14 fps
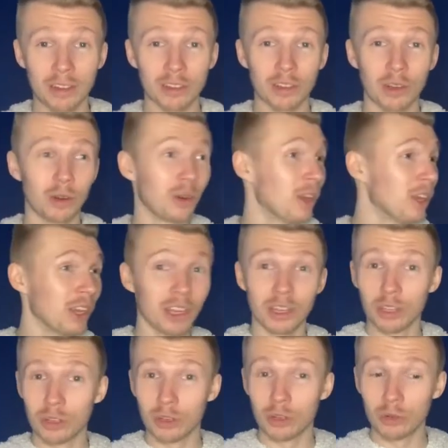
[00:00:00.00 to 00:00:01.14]
So
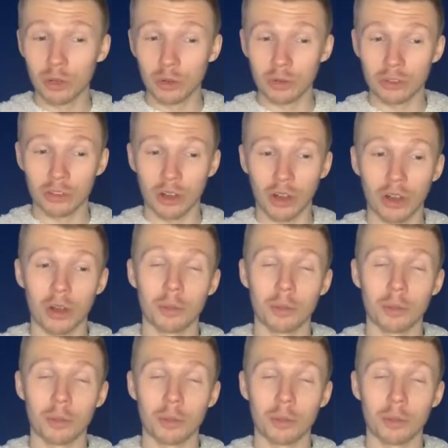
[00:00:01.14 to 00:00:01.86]
kudos to her.